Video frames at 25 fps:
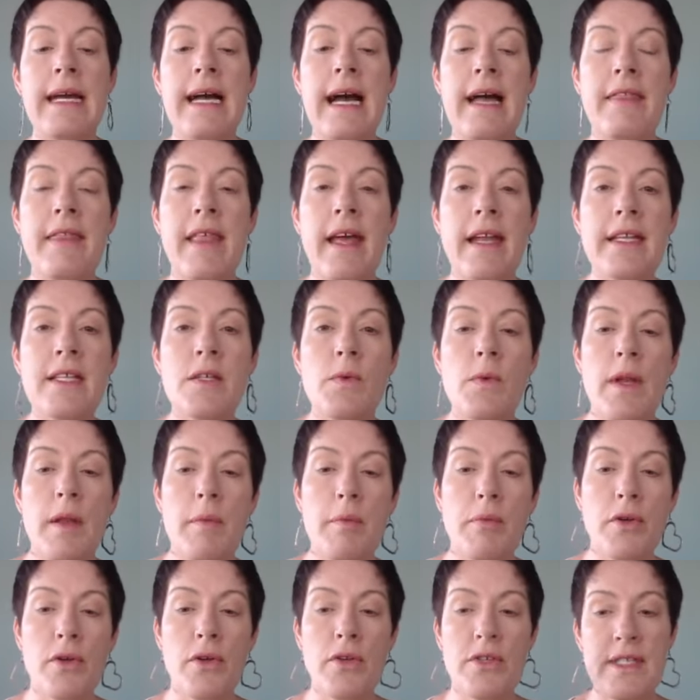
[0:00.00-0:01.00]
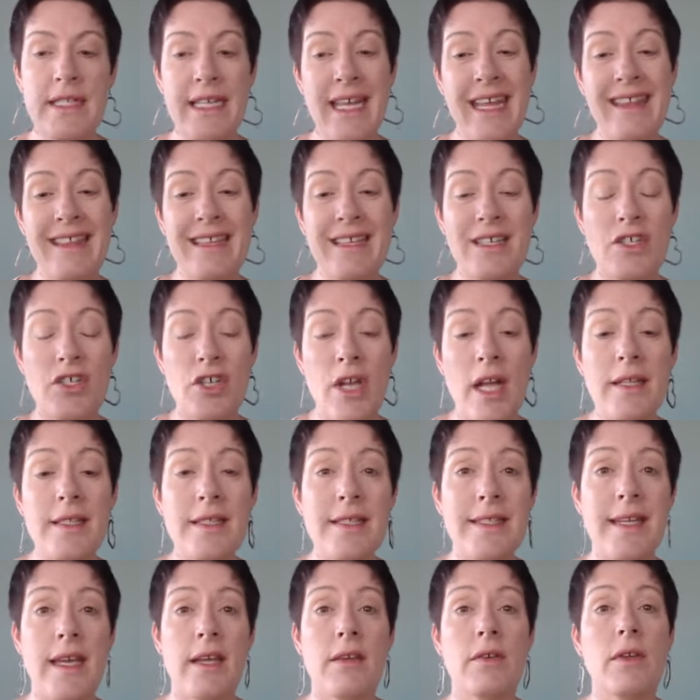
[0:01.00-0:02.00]
and that is when a person either
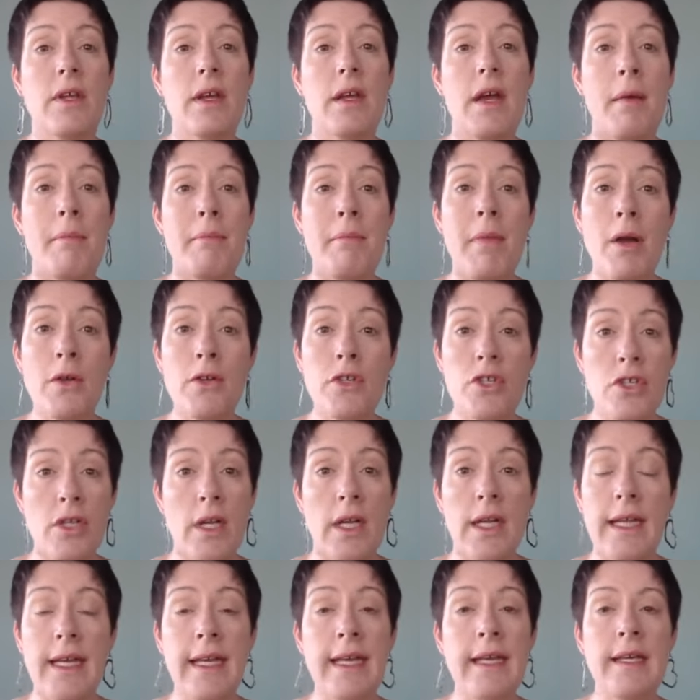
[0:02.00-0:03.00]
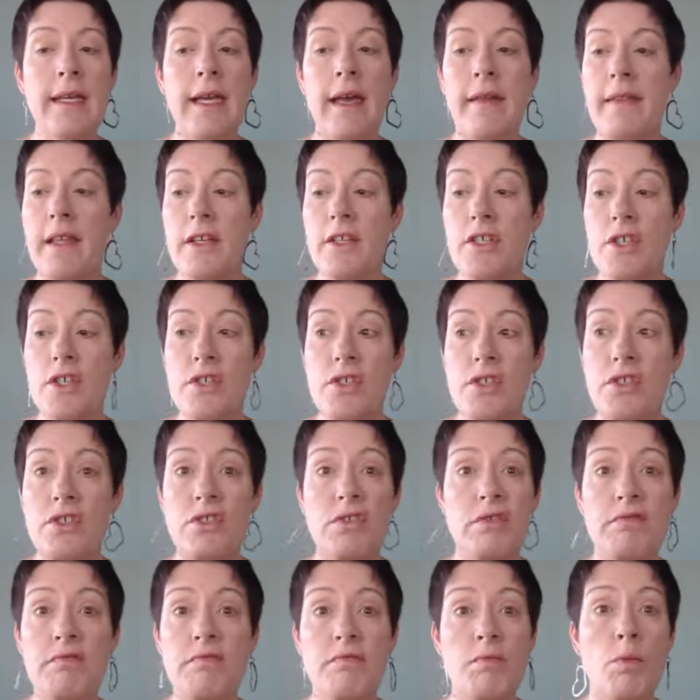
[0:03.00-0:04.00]
shuts down emotionally and they just
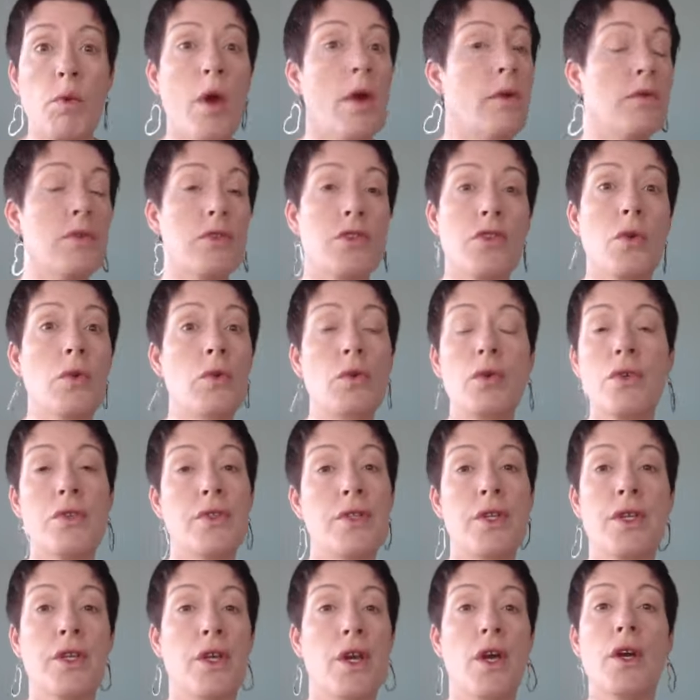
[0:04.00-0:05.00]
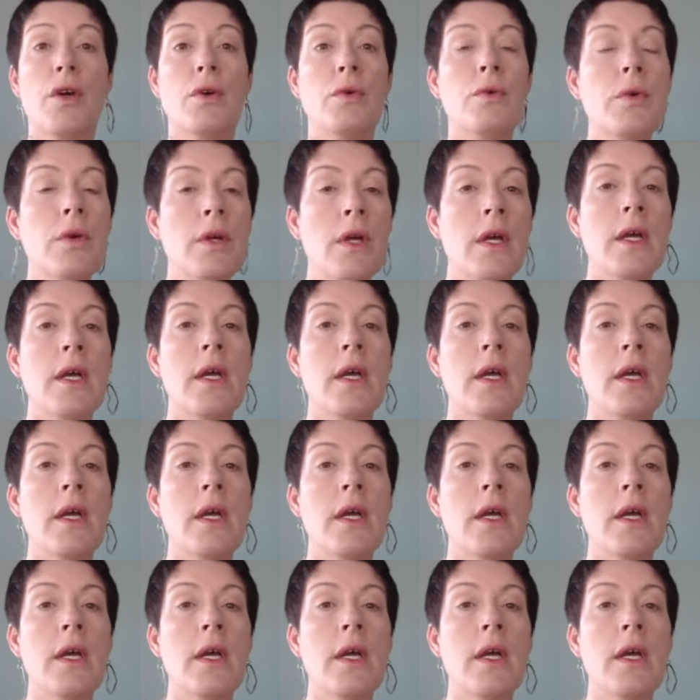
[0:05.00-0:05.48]
won't talk to you,